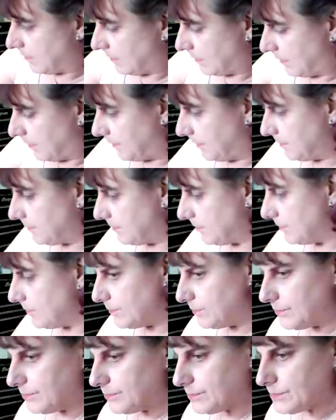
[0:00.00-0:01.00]
I
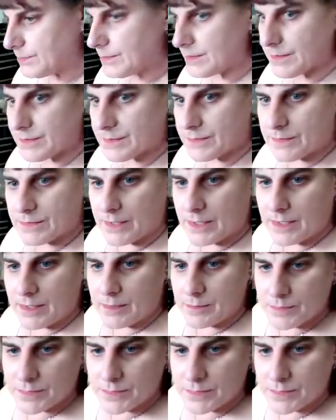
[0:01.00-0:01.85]
used the same